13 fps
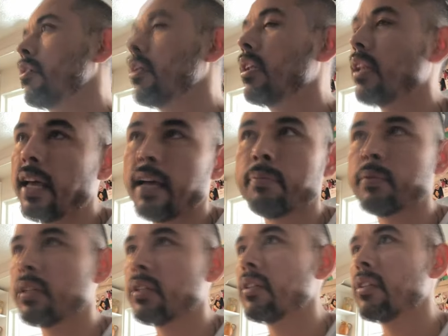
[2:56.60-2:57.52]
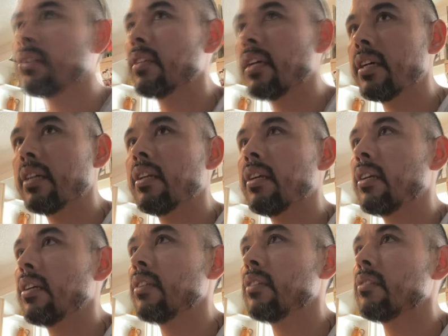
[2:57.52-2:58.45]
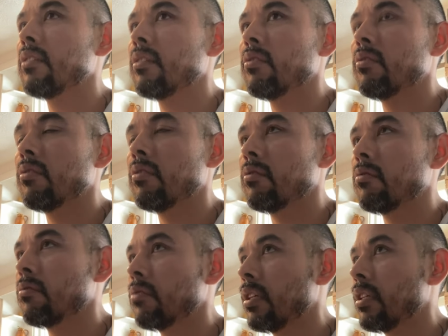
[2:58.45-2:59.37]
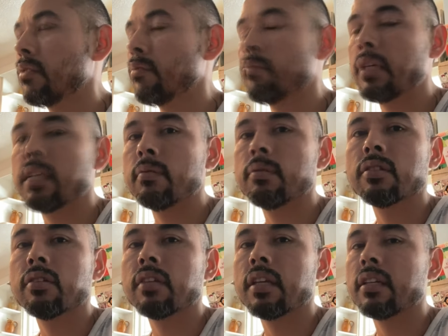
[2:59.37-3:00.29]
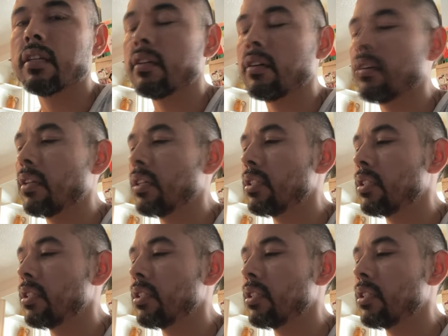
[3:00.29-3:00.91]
clapping and tagging hands and, you know, kissing babies, all that